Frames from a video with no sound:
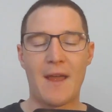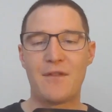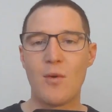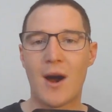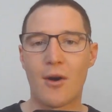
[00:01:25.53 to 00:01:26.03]

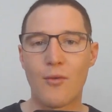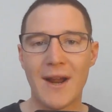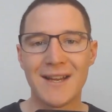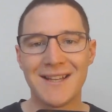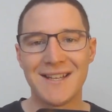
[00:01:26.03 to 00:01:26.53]
If you are a
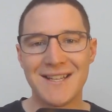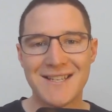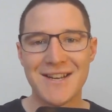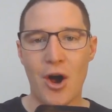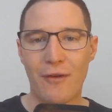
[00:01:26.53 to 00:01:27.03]
regular
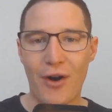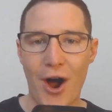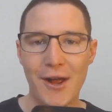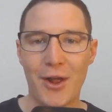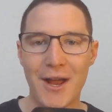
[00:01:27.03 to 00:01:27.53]
listener of
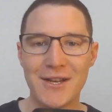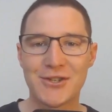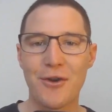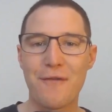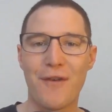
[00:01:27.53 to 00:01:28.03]
Highline,
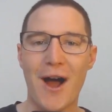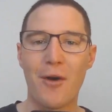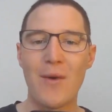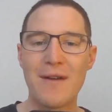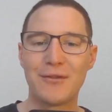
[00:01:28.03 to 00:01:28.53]
so
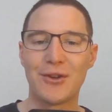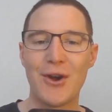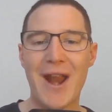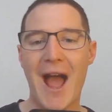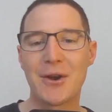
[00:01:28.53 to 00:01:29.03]
far we have
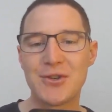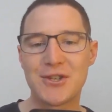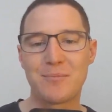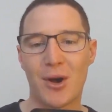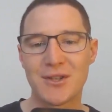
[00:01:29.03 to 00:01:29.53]
learnt how to
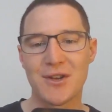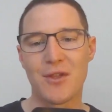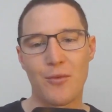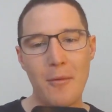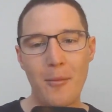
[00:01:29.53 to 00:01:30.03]
spot
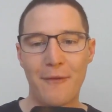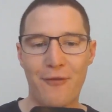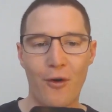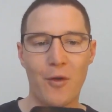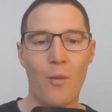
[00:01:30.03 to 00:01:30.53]
the ripple
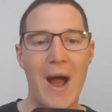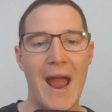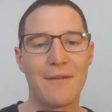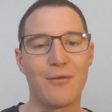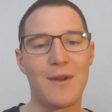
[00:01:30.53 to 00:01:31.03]
before the
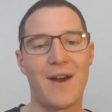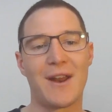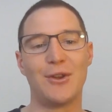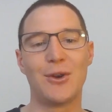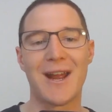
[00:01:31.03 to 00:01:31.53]
wave. We've
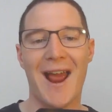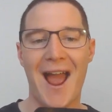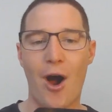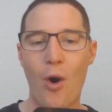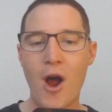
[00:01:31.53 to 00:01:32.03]
had a look at
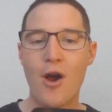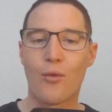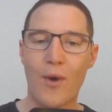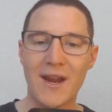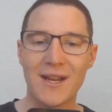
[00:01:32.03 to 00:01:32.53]
how
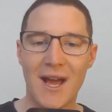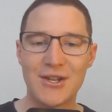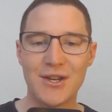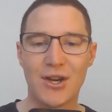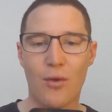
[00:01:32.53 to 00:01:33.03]

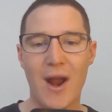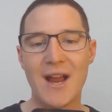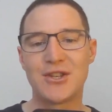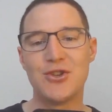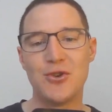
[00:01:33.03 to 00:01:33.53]
regulation
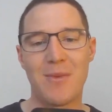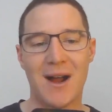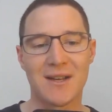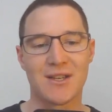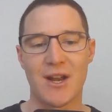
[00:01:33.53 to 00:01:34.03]
creates new
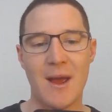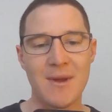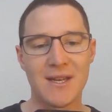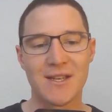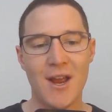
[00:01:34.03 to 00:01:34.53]
market
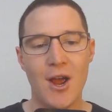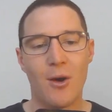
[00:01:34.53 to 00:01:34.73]
dynamics.